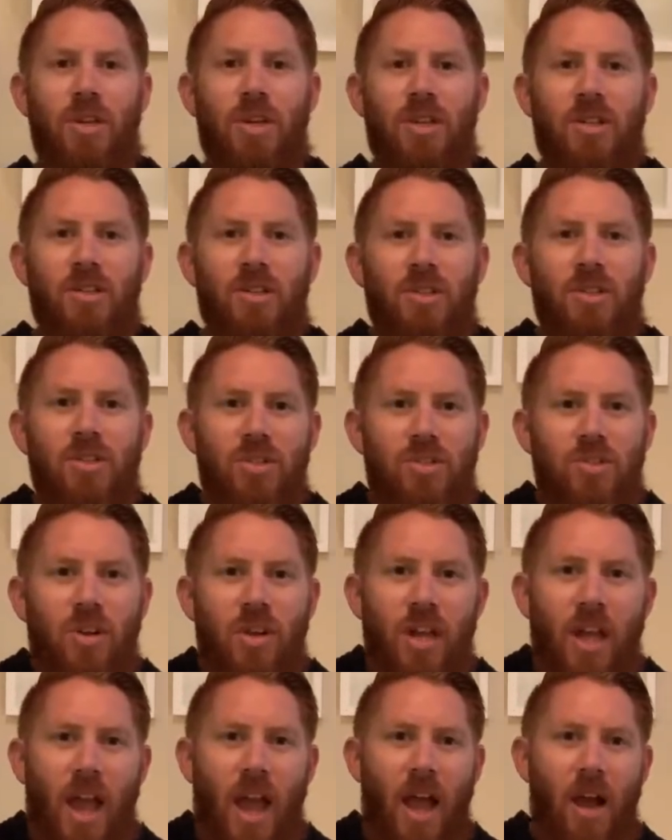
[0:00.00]

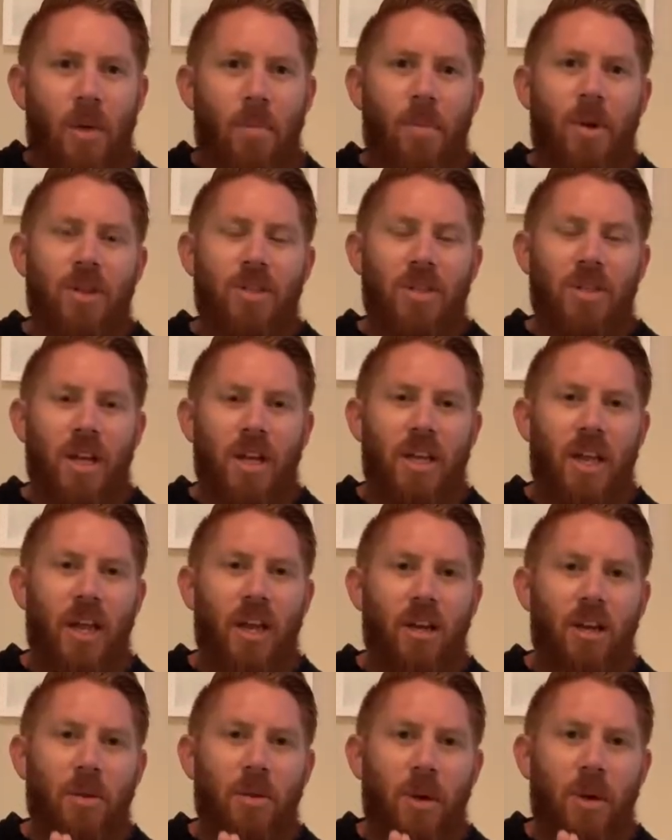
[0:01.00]
illustrate how much I
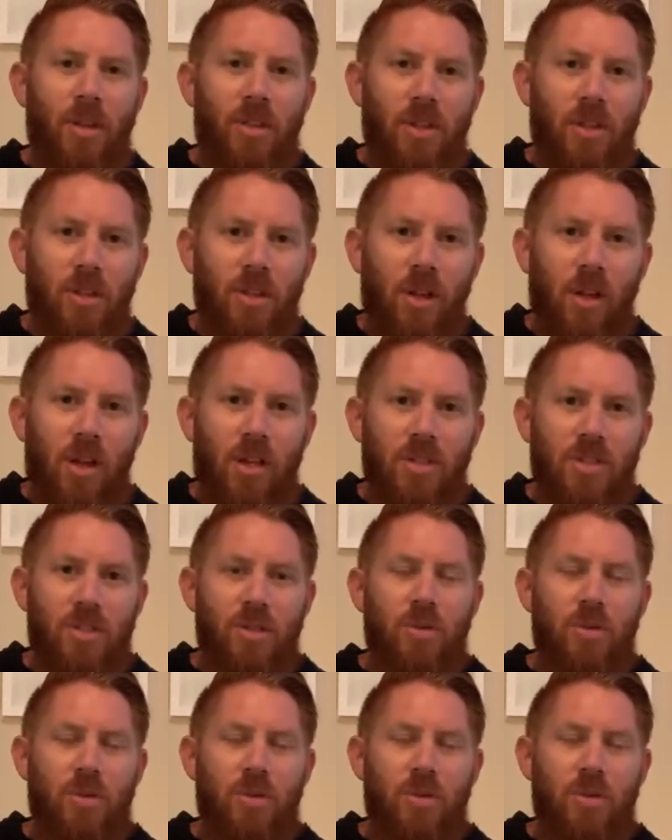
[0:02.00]
care about the lost,